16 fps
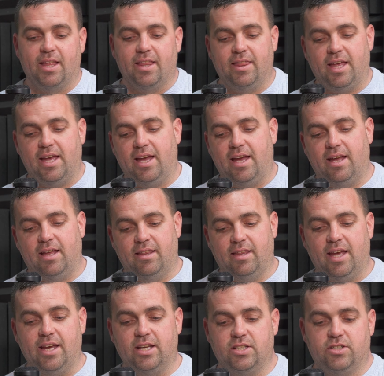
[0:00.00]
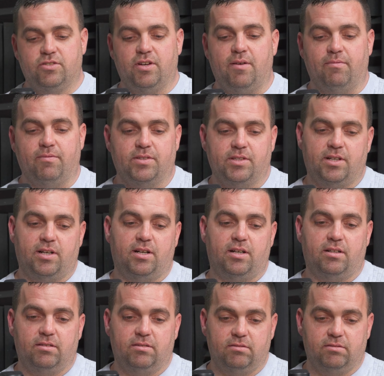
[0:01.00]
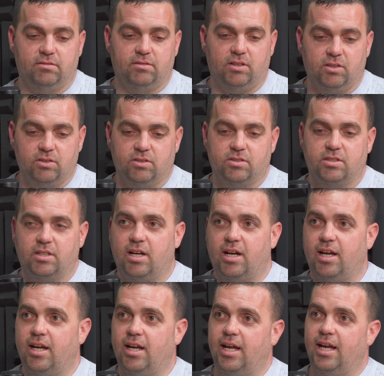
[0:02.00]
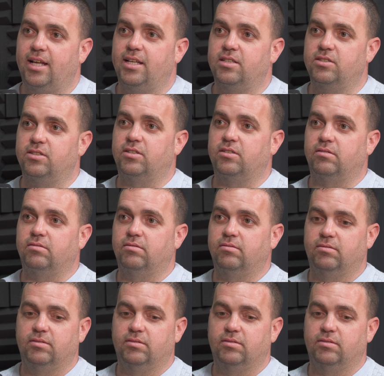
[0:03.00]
their strengths are on site, hands on,